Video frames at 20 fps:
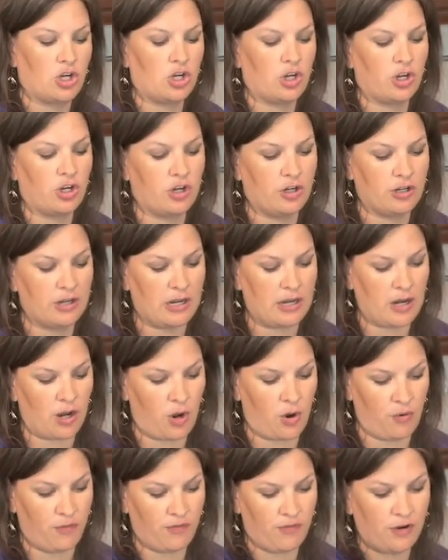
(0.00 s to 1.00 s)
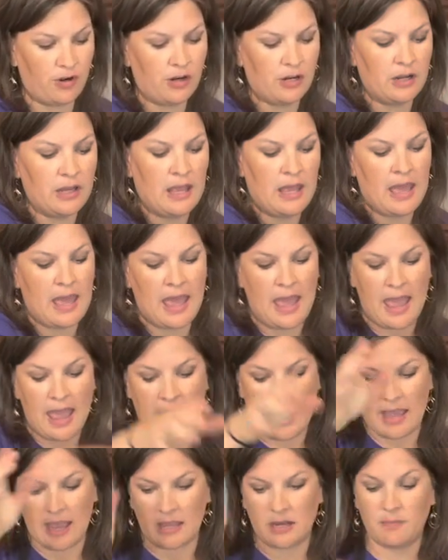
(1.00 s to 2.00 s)
turn it over,
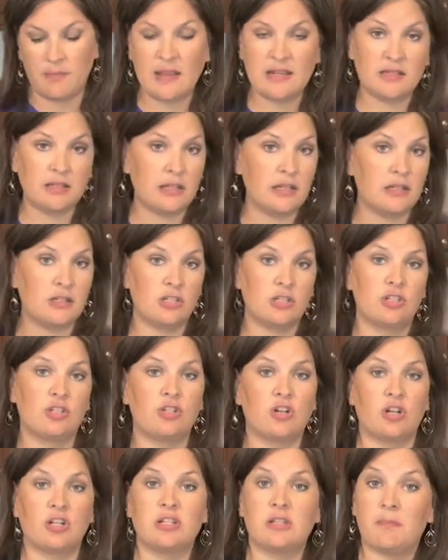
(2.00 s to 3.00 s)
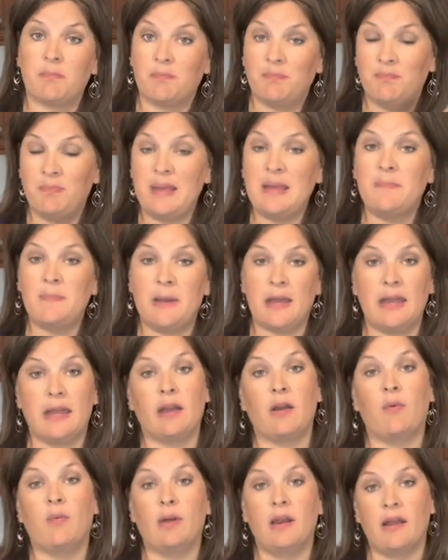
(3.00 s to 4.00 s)
and basically it just starts
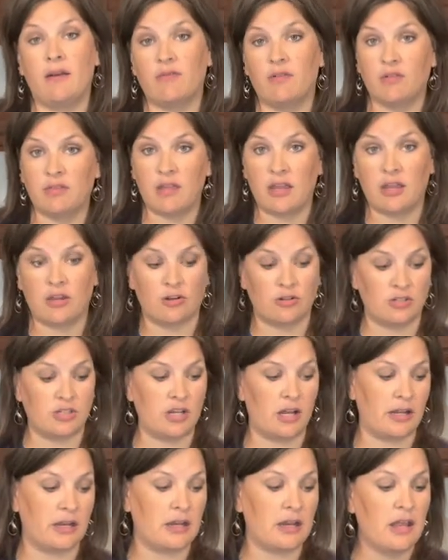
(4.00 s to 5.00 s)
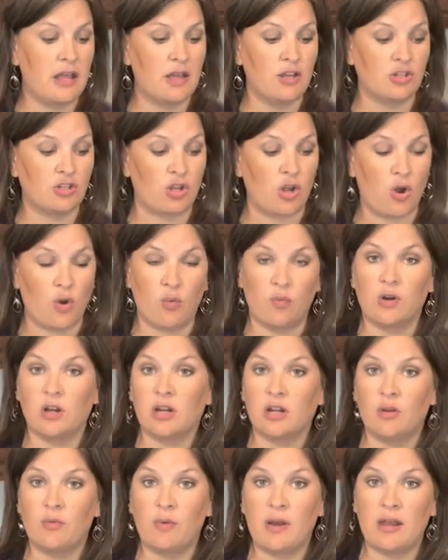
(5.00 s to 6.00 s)
beeping whenever they are done. So we're
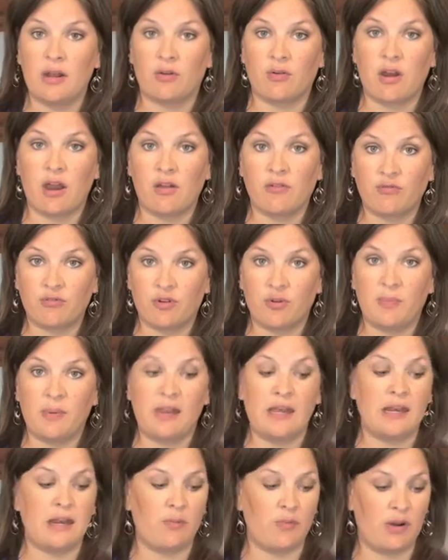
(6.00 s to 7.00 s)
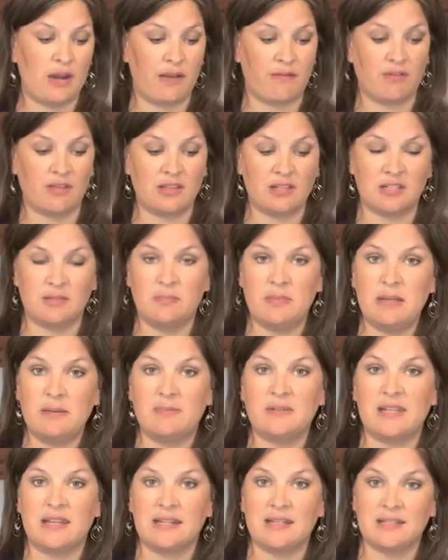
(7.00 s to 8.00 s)
gonna wait around for a bit. Whenever this
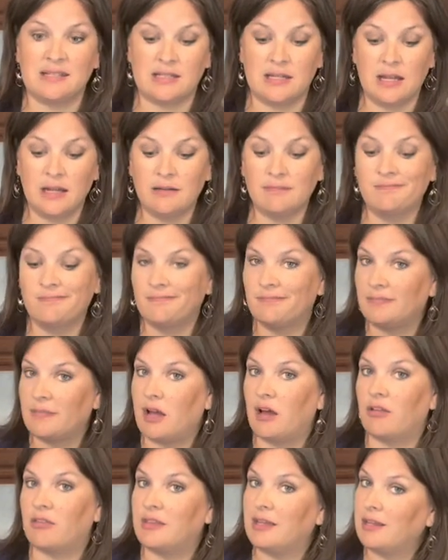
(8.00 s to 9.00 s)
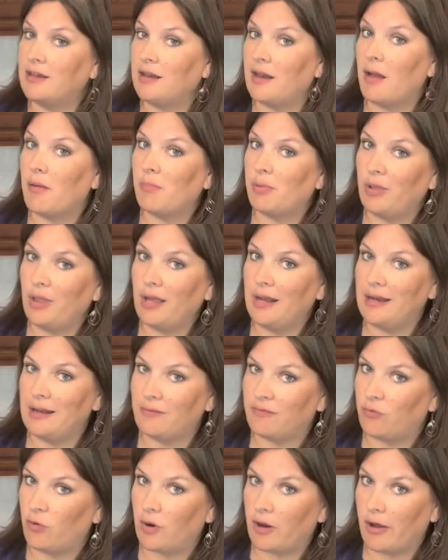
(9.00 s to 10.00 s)
beeps and is done, I'll then plate
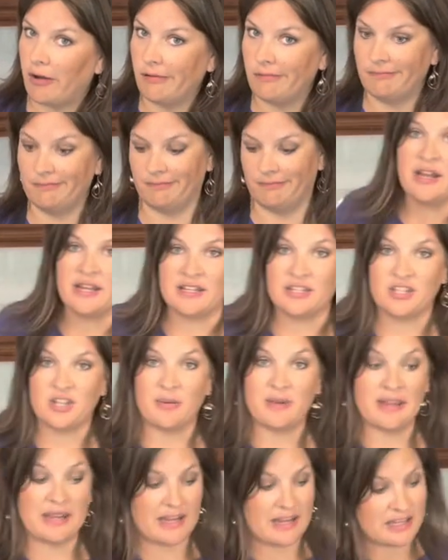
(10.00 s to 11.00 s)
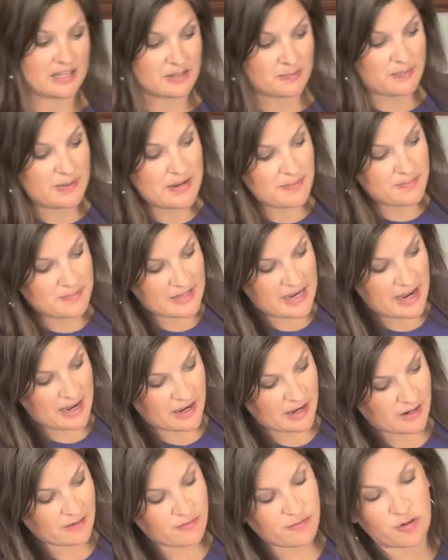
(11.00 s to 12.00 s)
it for y'all. Right, so it has beeped,
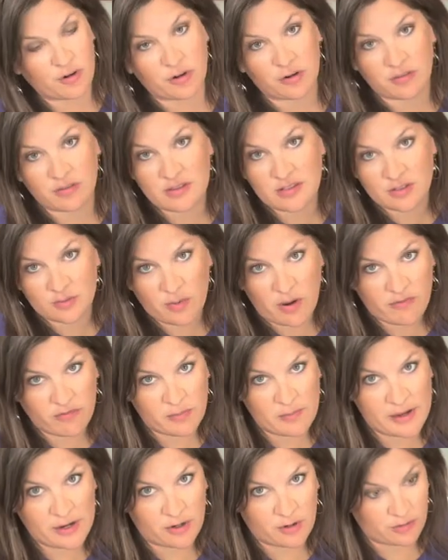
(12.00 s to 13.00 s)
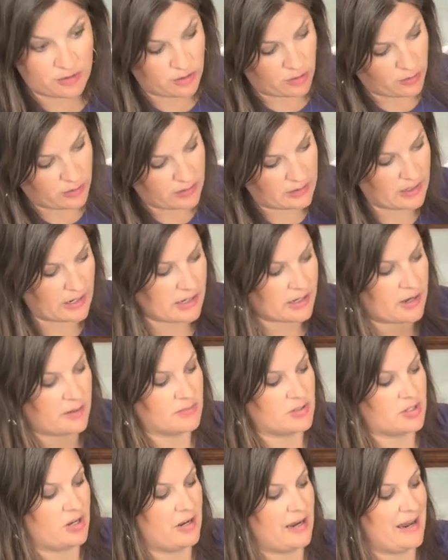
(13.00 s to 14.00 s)
and for this waffle maker, the green light
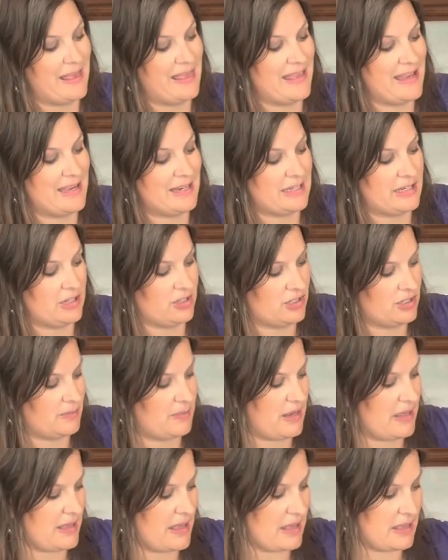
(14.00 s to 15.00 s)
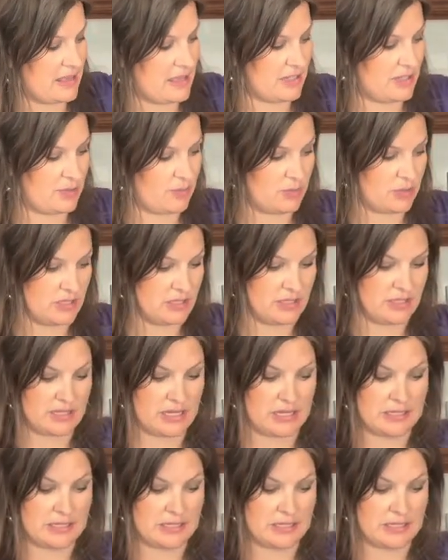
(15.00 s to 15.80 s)
comes on, and that tells me that this one's